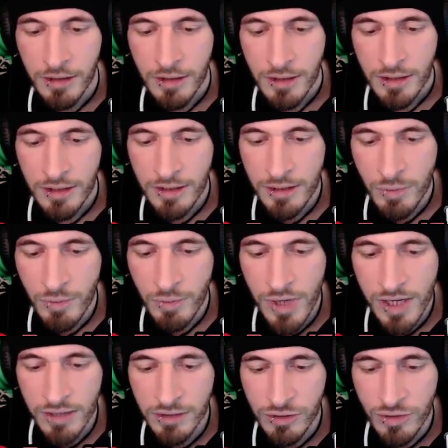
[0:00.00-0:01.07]
He wants
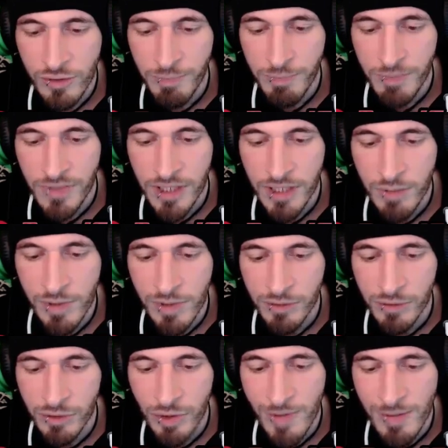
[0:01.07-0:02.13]
to. He wants
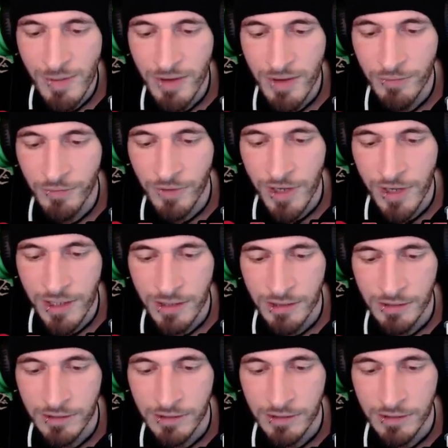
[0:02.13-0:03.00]
to be my friend.